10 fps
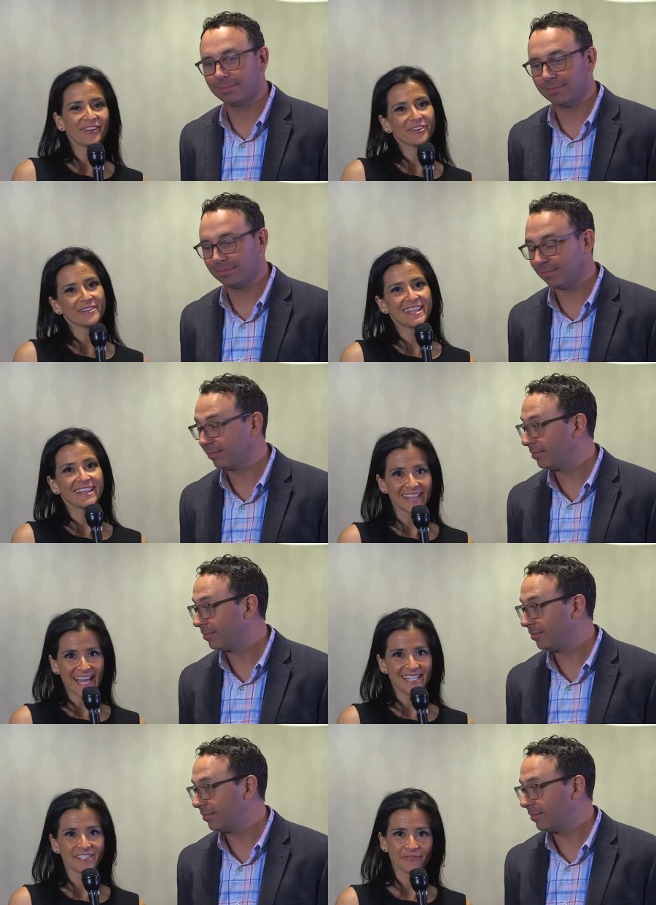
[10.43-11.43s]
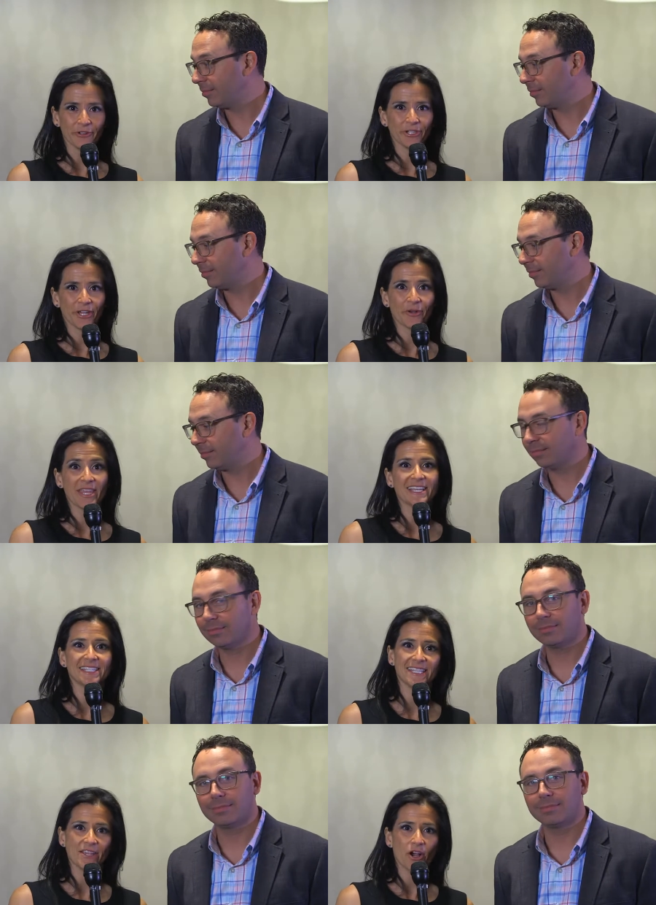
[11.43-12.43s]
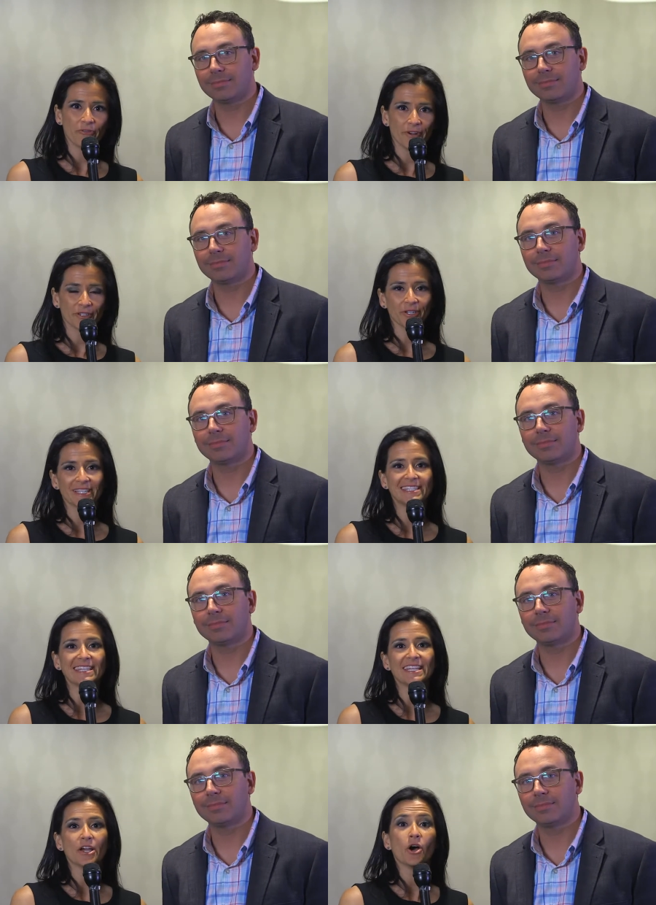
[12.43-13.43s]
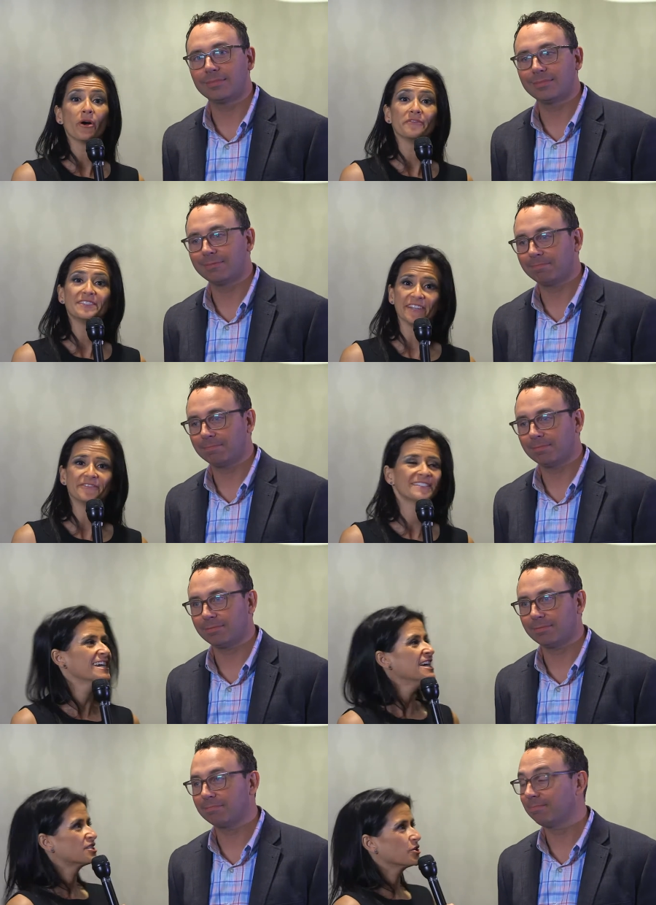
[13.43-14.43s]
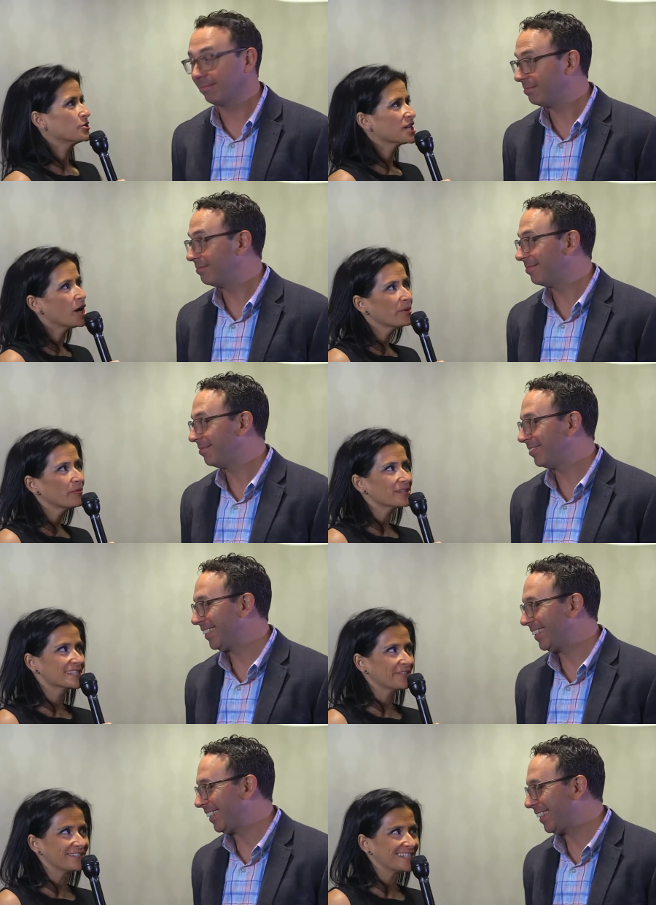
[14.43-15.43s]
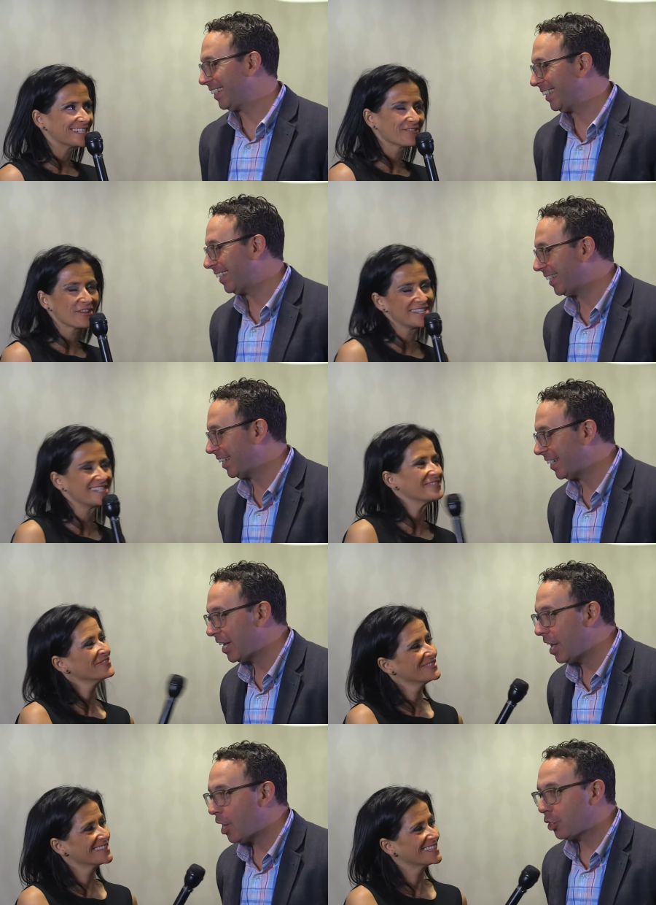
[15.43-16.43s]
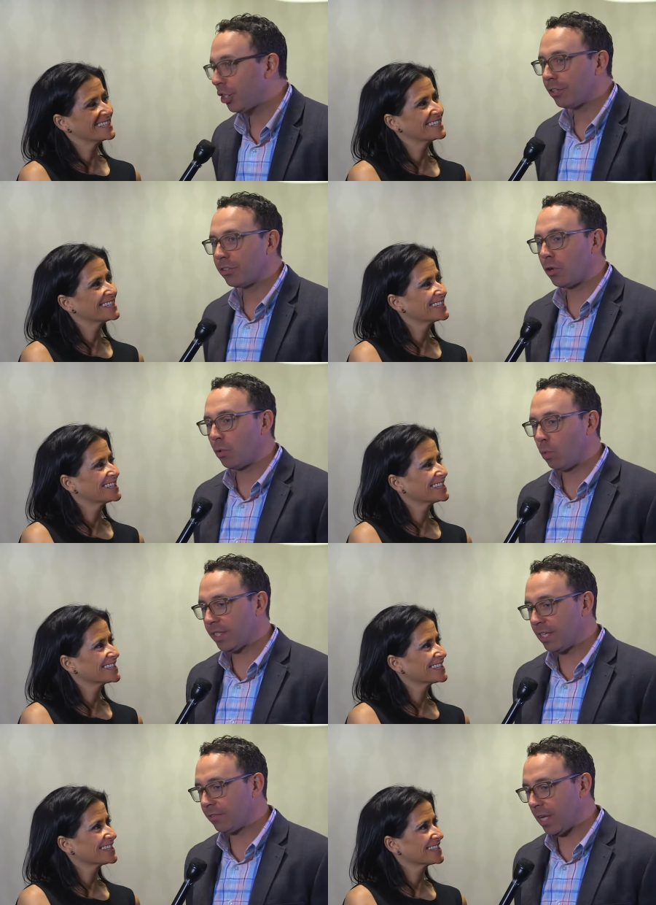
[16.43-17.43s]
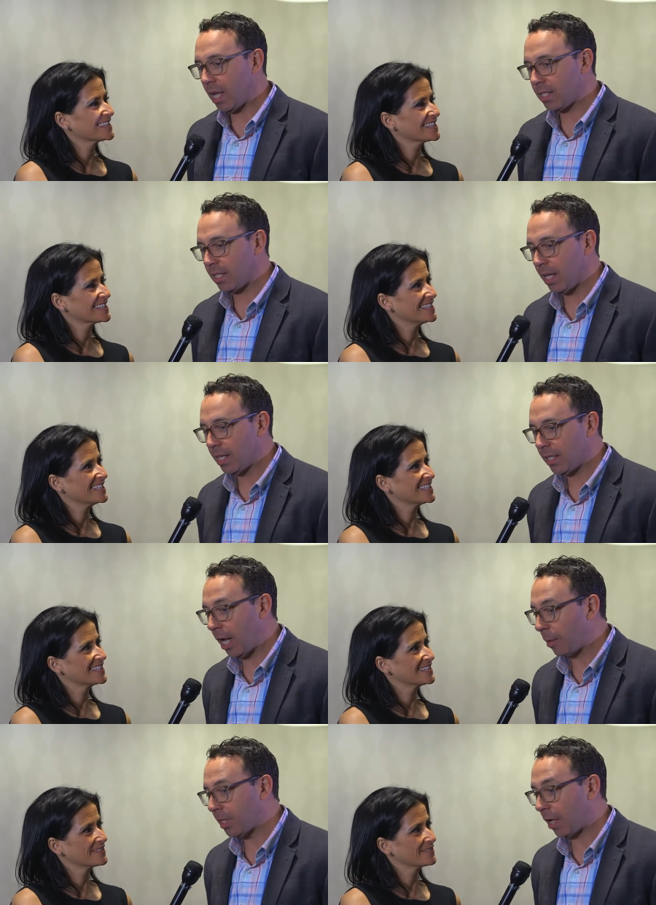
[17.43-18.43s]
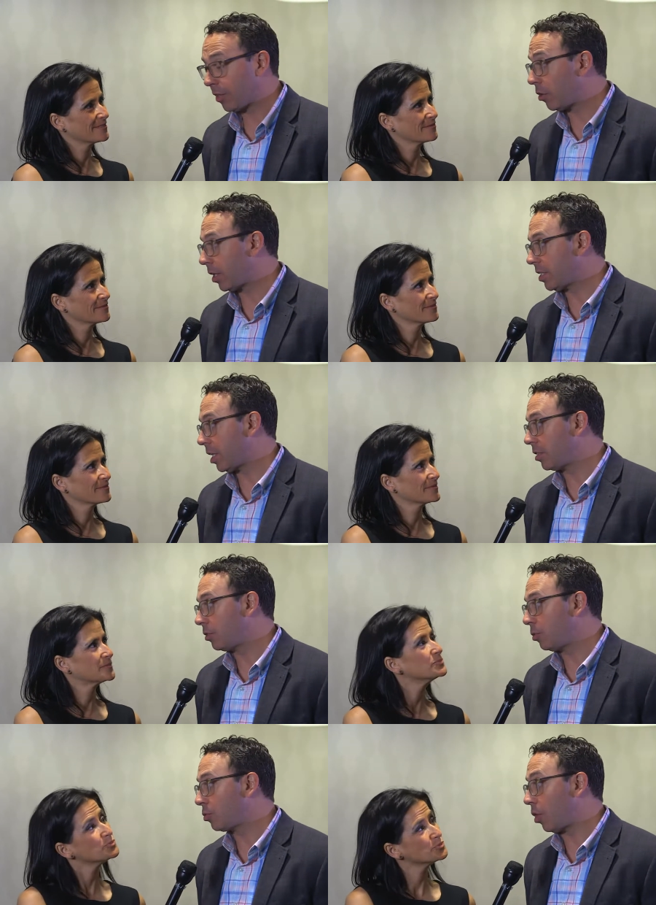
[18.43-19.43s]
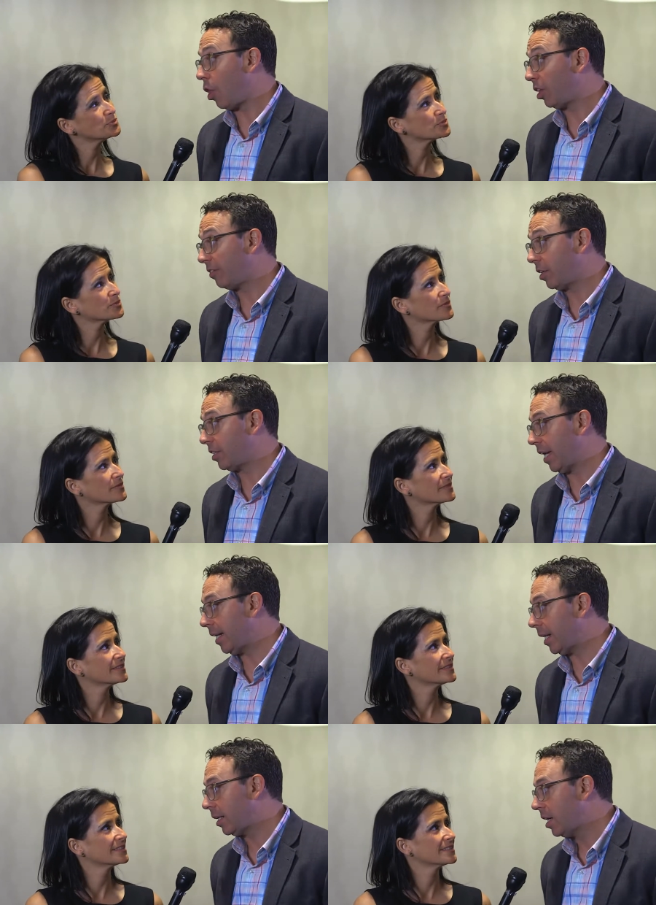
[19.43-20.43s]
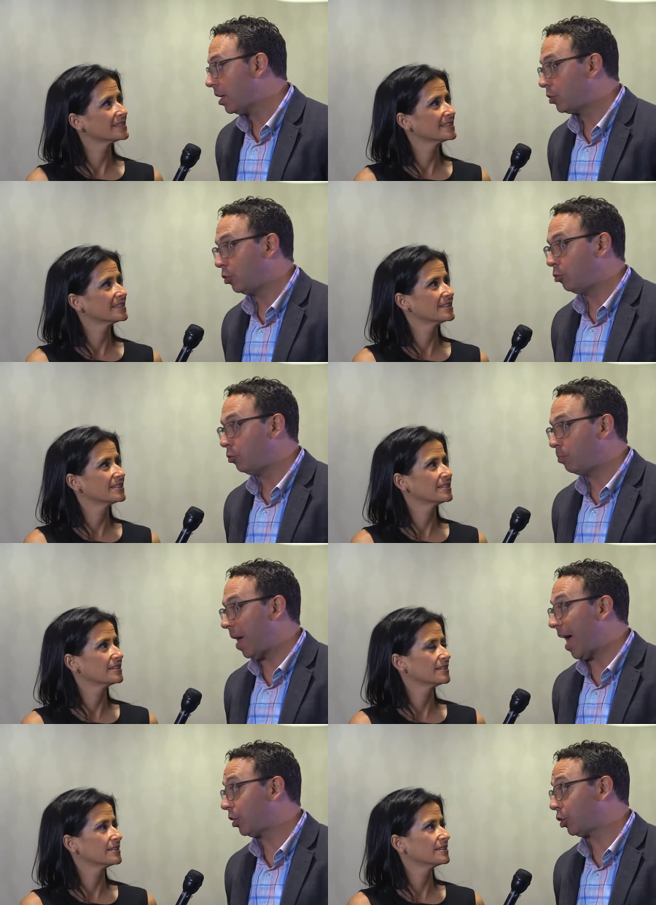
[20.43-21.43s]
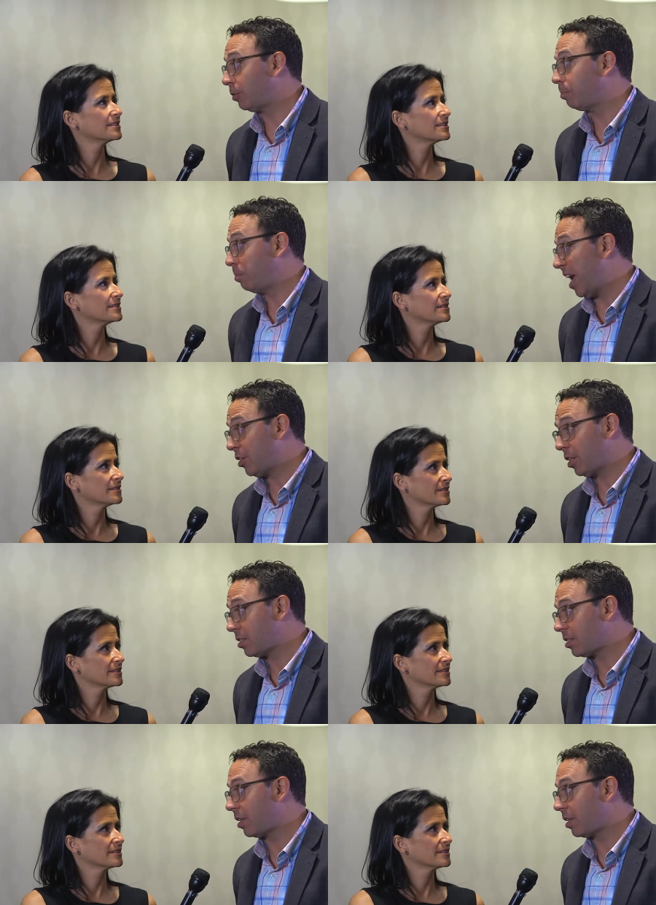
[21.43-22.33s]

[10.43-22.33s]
Speaker 1: here with Len D'Avolio. He is the co-founder and CEO of Cyft. So tell me what Cyft is and what you guys do.
Speaker 2: Sure. So what Cyft does is it helps healthcare organizations use all of their data to match patients to